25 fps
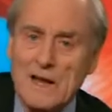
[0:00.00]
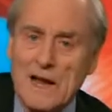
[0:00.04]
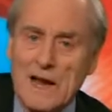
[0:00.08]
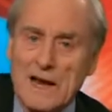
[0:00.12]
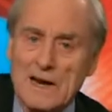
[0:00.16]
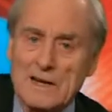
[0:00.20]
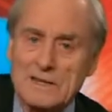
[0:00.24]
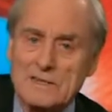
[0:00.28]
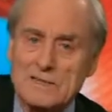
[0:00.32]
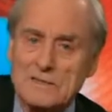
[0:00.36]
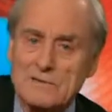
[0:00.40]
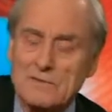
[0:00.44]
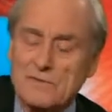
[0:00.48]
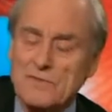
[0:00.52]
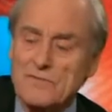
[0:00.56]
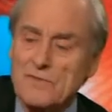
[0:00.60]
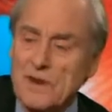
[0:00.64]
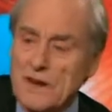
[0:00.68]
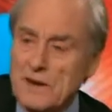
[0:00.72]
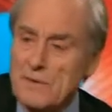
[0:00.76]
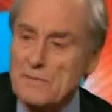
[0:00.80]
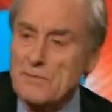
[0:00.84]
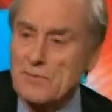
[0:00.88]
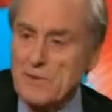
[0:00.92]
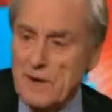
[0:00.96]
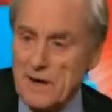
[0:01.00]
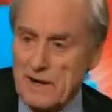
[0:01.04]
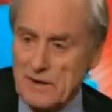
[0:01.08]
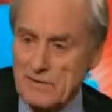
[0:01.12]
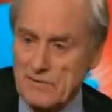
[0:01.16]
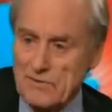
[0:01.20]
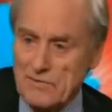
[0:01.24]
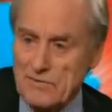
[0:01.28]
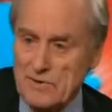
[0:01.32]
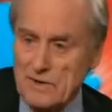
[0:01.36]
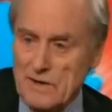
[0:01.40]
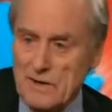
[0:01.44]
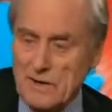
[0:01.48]
And she was very
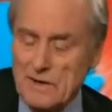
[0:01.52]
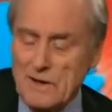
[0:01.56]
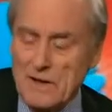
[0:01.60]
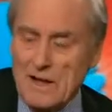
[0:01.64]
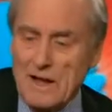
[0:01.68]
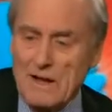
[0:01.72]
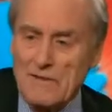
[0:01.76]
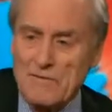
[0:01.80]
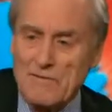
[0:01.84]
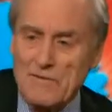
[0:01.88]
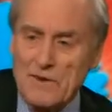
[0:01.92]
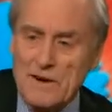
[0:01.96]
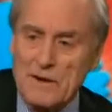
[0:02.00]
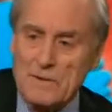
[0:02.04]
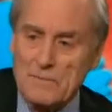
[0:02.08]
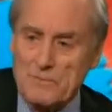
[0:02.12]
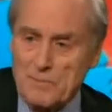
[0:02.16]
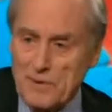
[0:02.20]
brave and very